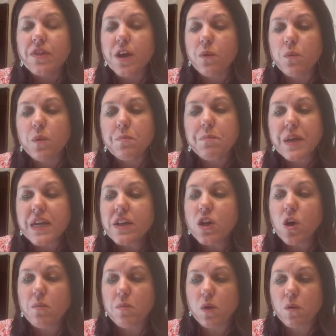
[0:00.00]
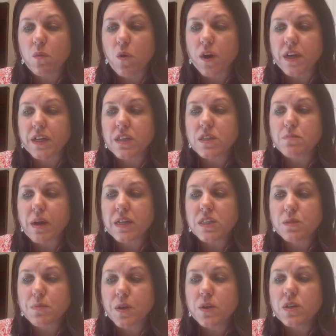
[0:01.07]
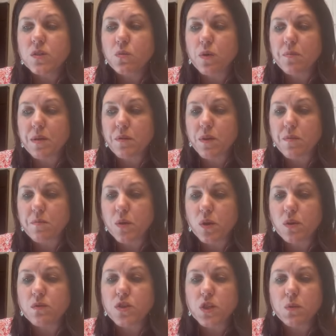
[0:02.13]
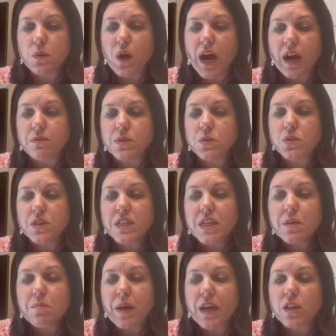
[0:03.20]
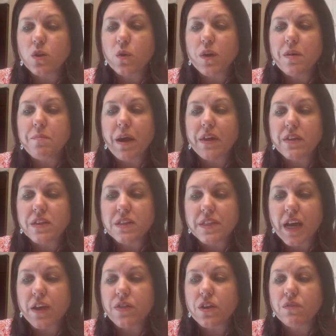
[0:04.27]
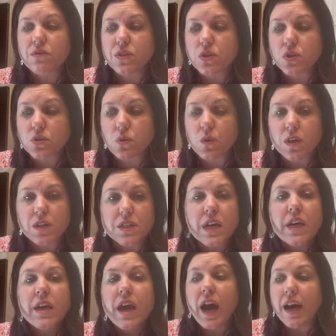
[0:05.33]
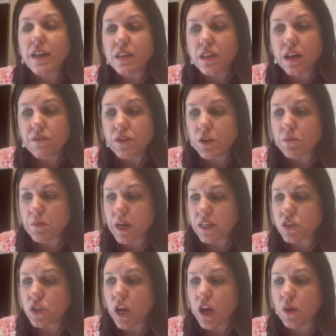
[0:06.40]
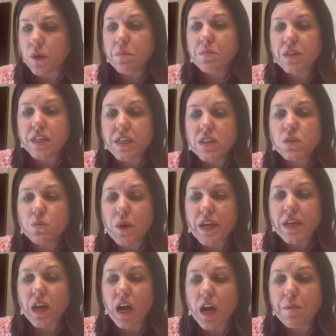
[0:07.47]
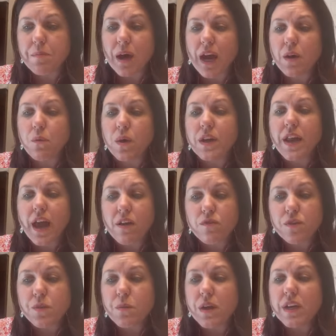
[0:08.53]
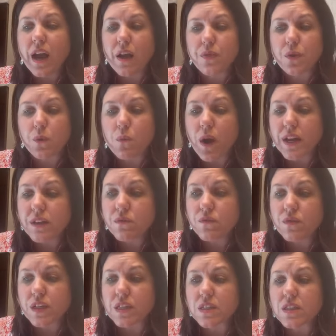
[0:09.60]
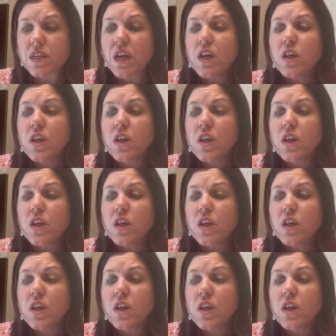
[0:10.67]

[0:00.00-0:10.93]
There will be no more warnings. My spirit will be removed. You will have to seek my glory by the death of the sword. I love you, my child. Please wake up. I want everyone at the wedding feast.